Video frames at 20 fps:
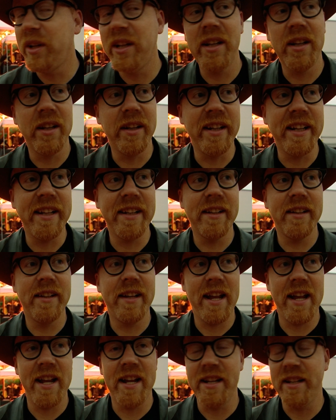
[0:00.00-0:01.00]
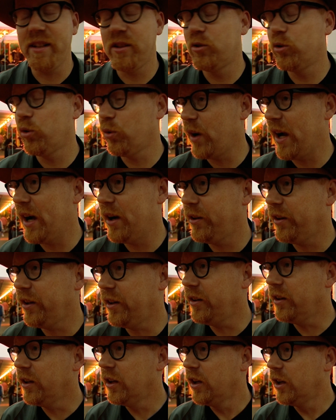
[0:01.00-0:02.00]
We needed a crowded,
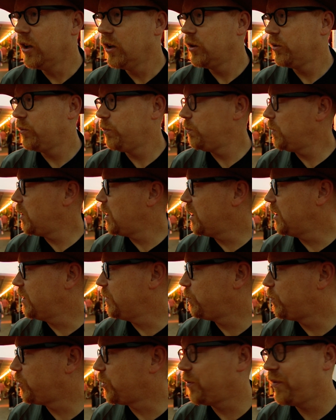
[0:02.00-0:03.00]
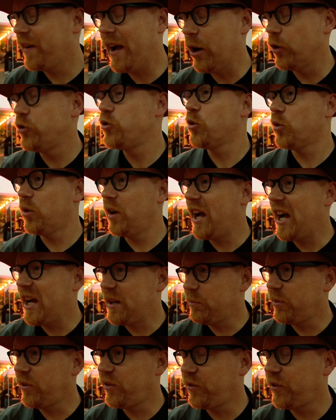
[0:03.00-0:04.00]
uh, sort of outdoor
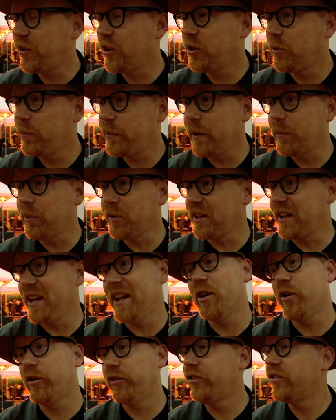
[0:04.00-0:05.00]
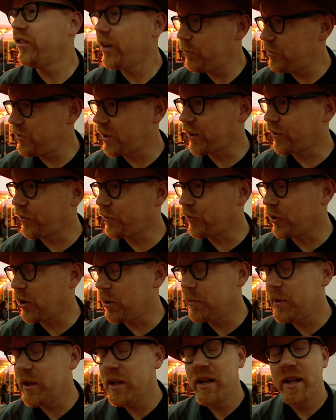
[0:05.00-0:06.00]
atmosphere to be able to get our subjects from.
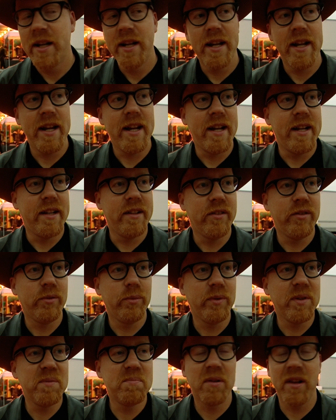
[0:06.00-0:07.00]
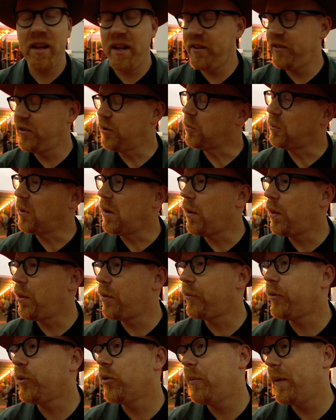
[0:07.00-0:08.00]
And we plan to run
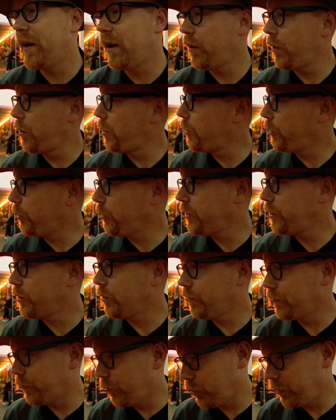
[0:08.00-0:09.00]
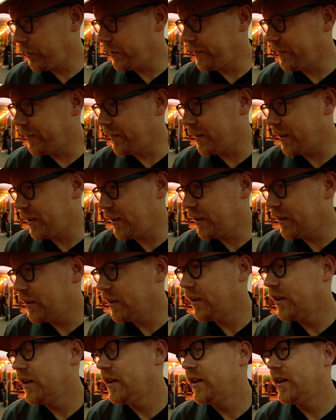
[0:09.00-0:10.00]
through about thirty or forty today
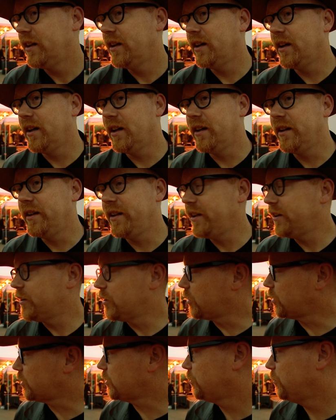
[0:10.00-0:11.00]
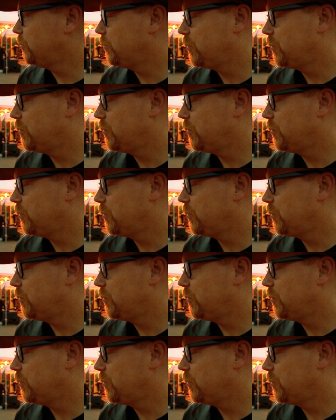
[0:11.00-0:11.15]
uh, in our